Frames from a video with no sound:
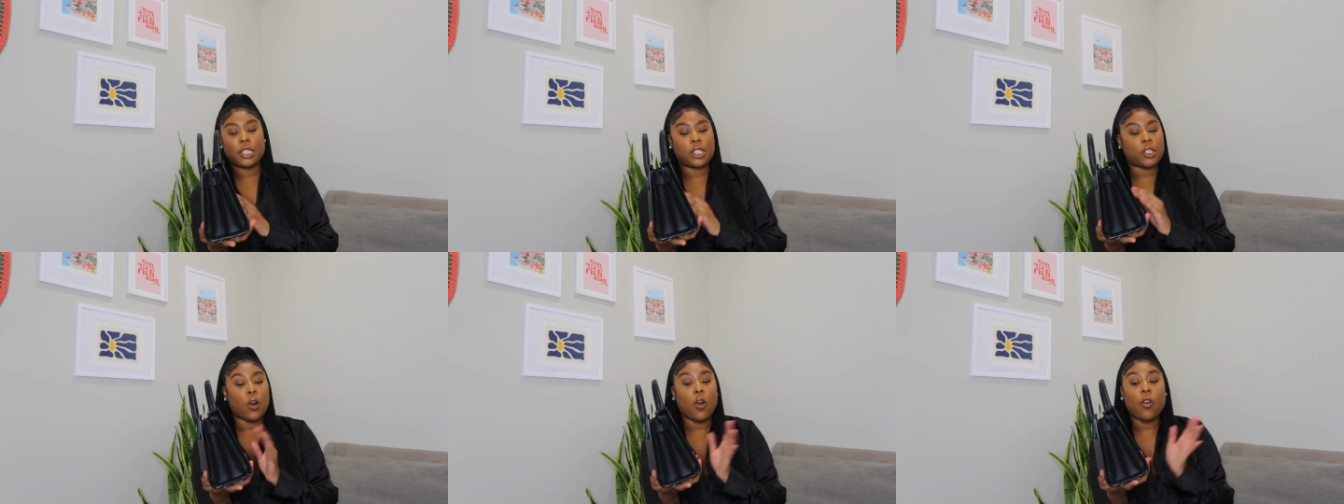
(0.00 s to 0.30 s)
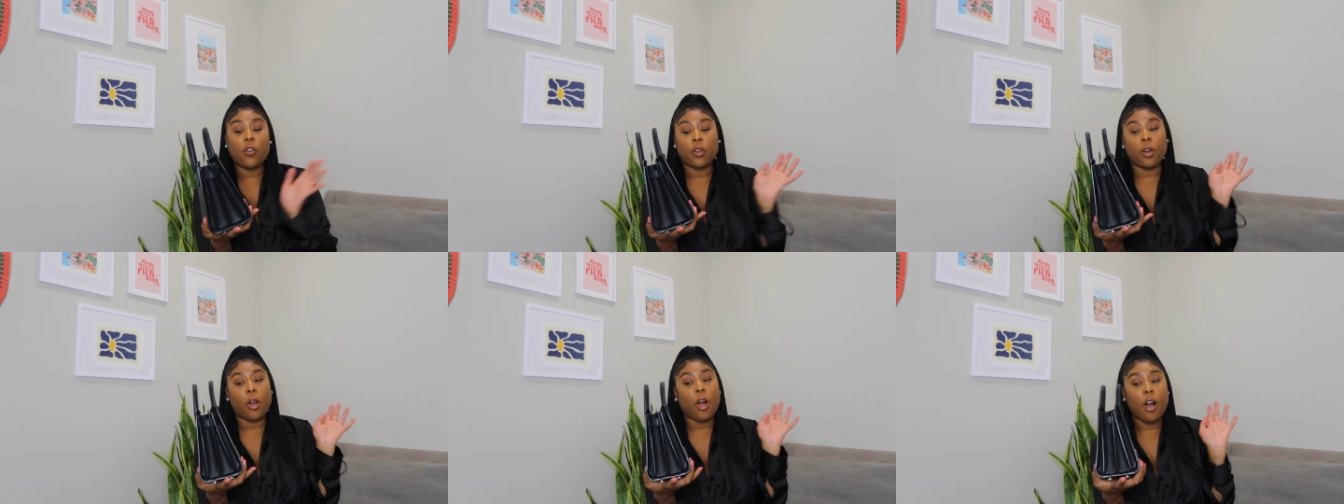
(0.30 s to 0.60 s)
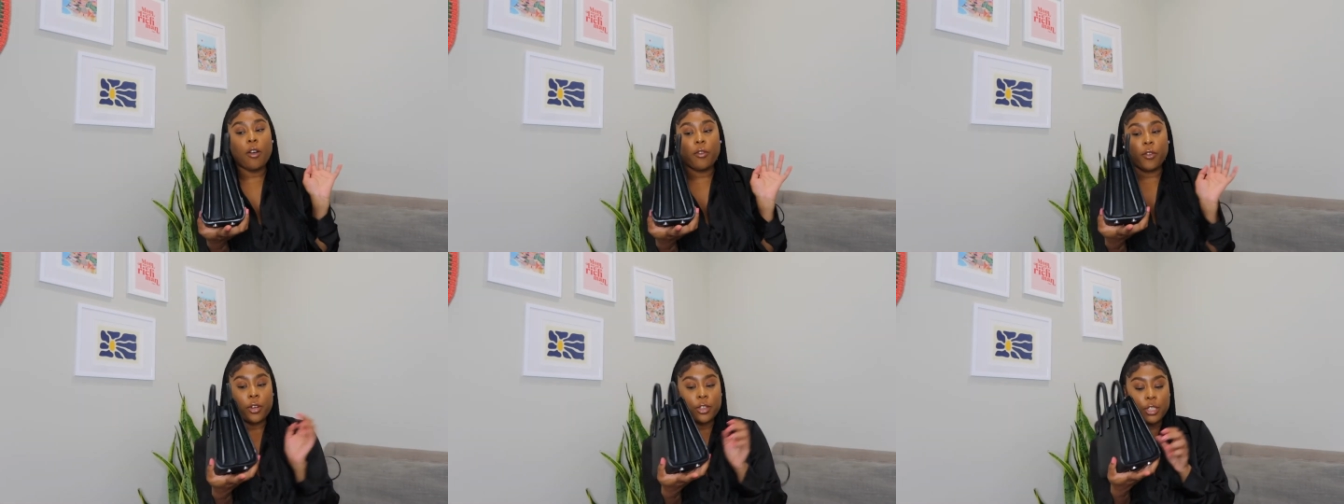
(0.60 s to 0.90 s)

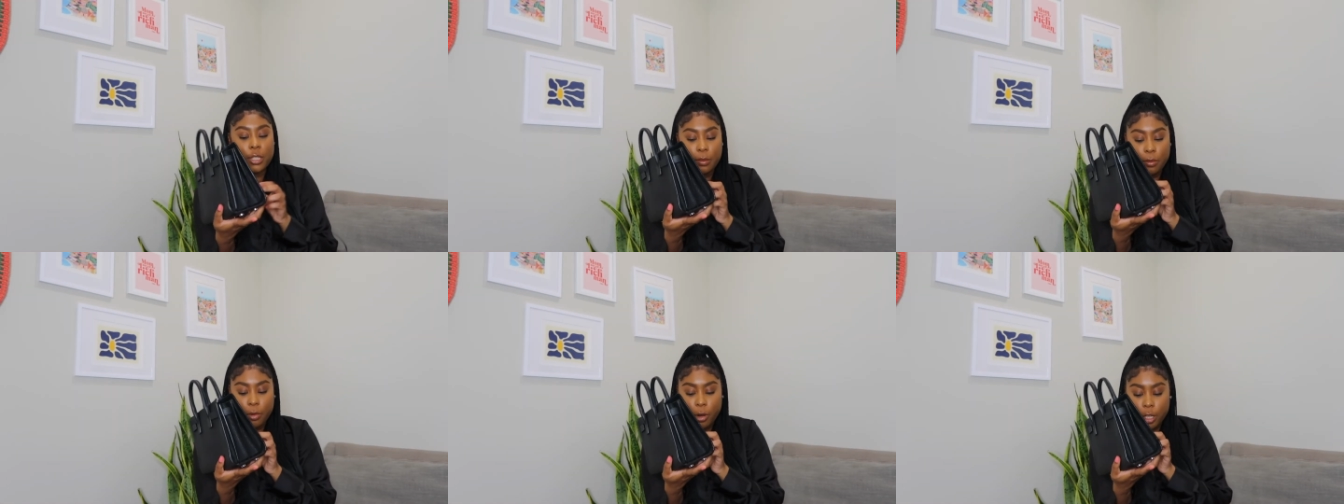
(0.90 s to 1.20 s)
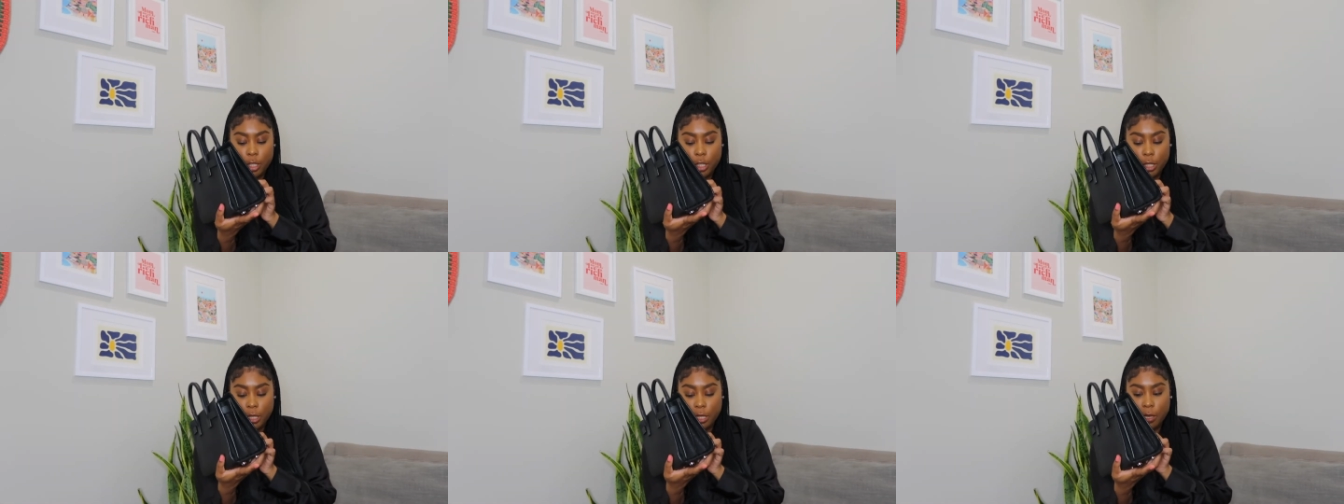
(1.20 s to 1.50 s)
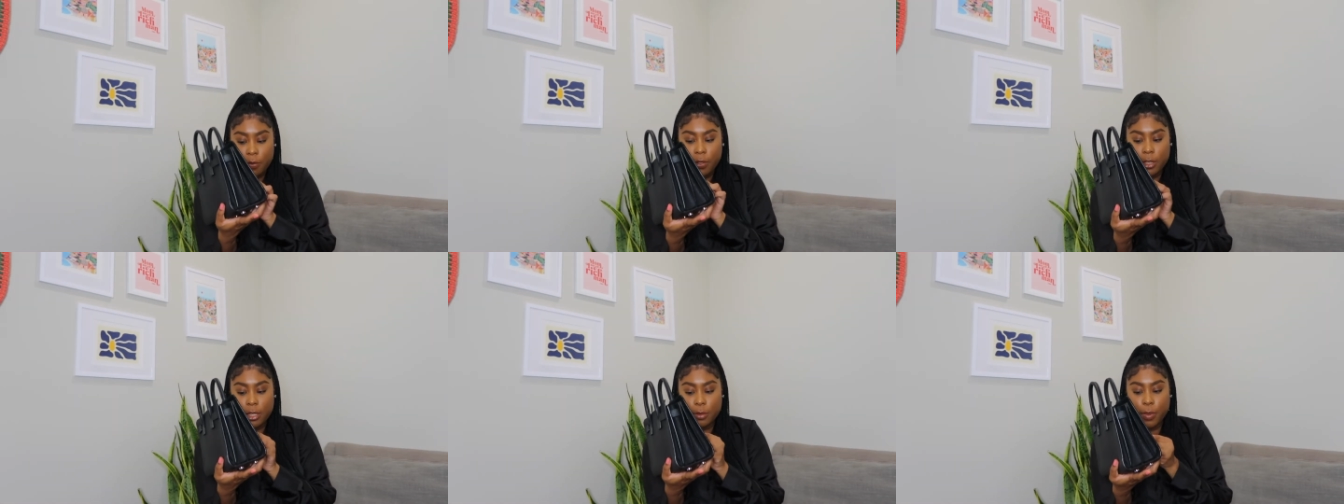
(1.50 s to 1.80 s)
overall first impressions
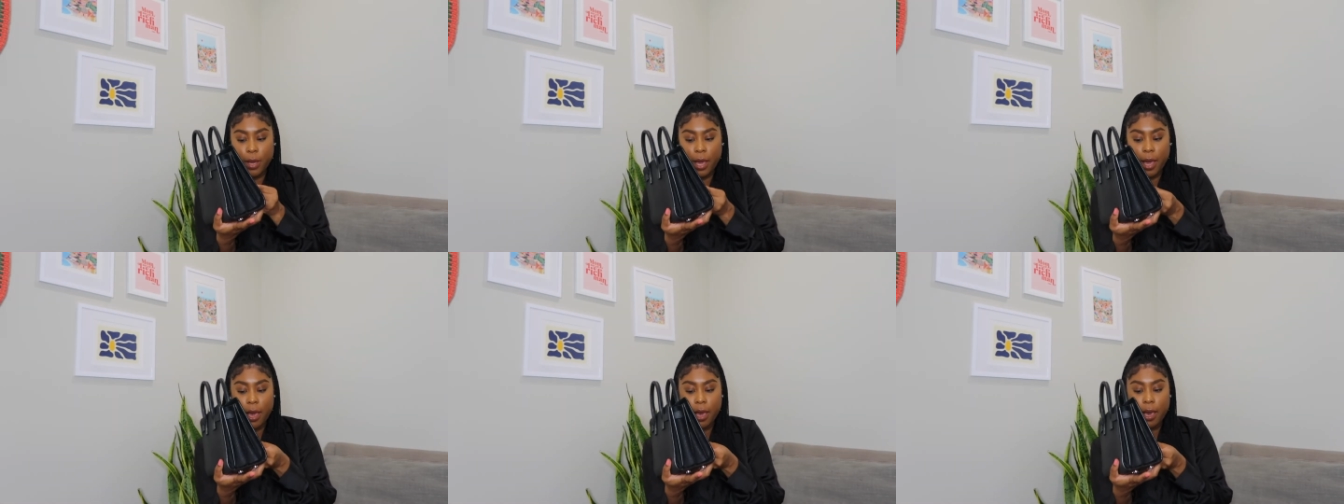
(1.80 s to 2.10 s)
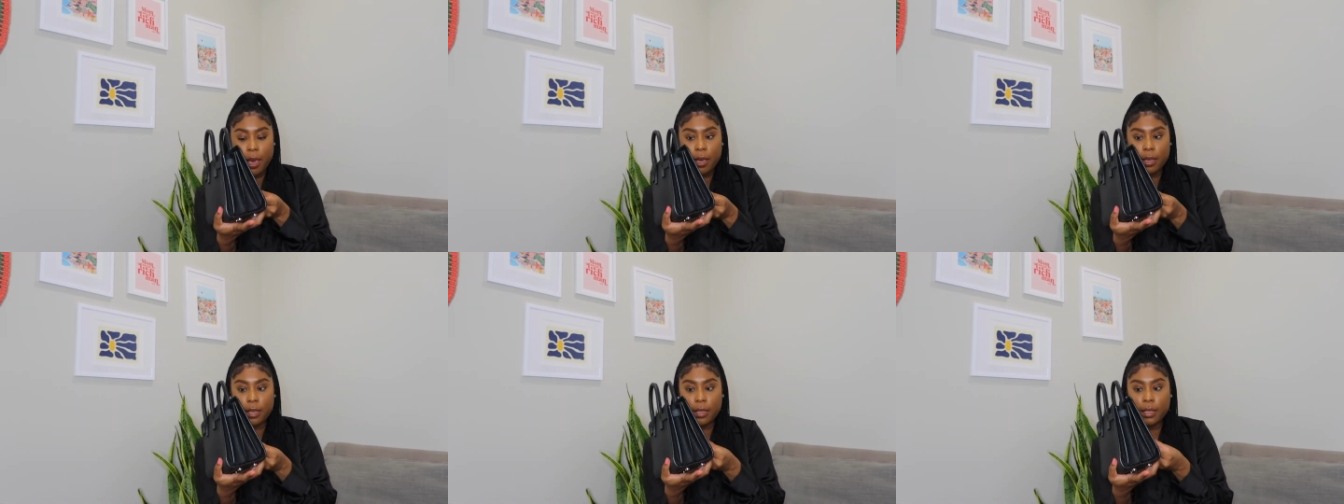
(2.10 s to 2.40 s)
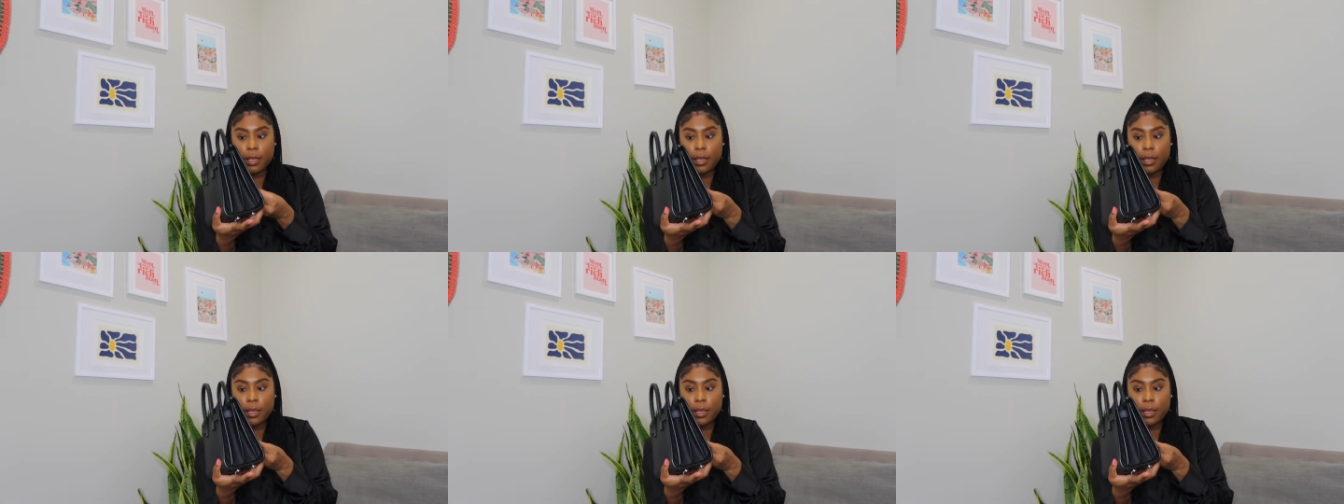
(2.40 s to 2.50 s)
of this bag